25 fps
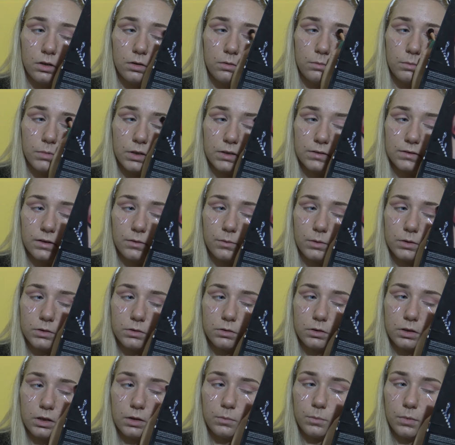because I want to
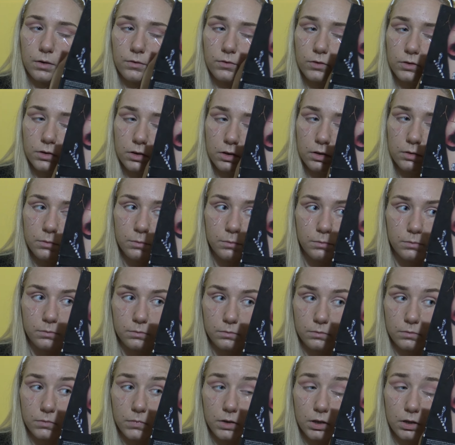keep everything
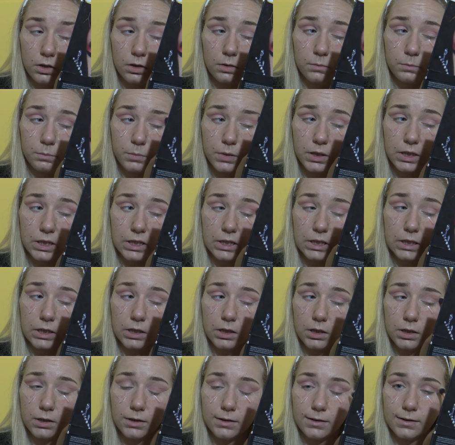pinky.